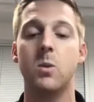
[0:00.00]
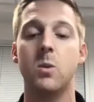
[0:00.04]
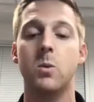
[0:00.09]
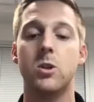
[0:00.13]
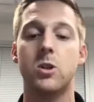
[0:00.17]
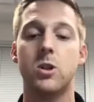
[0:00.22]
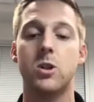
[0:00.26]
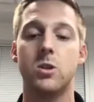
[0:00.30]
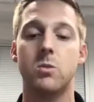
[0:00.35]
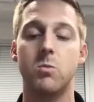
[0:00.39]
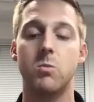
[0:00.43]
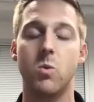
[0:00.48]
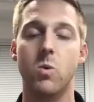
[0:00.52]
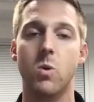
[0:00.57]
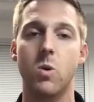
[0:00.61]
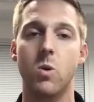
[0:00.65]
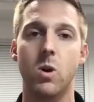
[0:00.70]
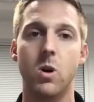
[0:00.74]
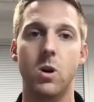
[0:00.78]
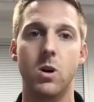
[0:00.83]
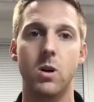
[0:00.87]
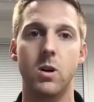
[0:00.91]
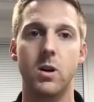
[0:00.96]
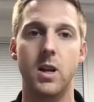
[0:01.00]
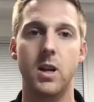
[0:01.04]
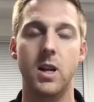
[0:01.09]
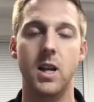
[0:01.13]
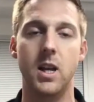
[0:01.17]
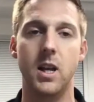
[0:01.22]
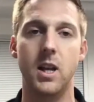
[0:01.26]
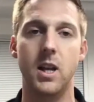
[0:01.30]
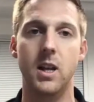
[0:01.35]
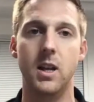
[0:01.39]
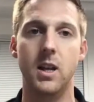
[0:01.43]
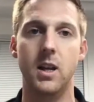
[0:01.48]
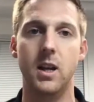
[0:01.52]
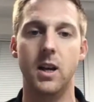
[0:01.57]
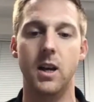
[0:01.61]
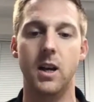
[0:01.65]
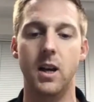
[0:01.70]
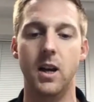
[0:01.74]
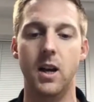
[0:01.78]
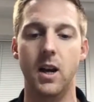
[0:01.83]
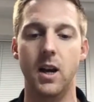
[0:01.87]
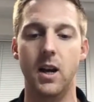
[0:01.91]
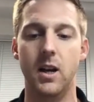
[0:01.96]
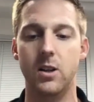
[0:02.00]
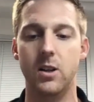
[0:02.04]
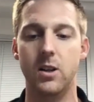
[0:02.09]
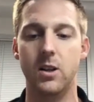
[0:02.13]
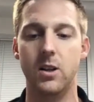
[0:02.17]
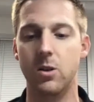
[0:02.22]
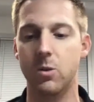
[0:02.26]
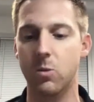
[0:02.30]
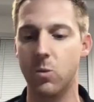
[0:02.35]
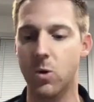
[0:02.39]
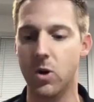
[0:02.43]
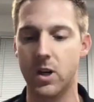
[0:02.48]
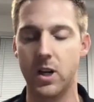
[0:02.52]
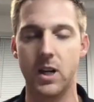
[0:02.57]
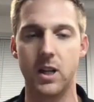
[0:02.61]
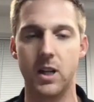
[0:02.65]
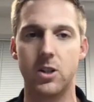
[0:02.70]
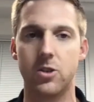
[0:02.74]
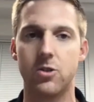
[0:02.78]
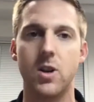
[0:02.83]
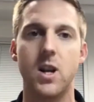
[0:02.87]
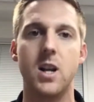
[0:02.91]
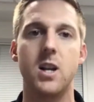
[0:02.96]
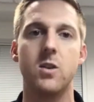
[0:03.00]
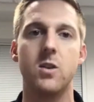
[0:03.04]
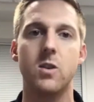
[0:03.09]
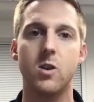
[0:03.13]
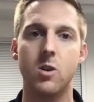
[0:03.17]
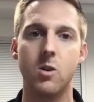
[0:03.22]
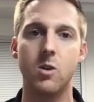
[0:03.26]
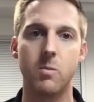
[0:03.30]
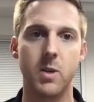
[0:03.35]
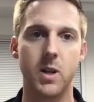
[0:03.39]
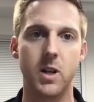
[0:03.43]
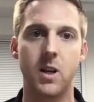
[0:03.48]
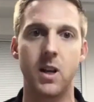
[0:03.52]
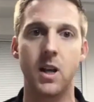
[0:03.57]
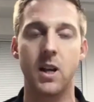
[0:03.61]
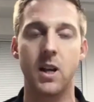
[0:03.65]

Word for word: which is more in uh, you're working in the training room and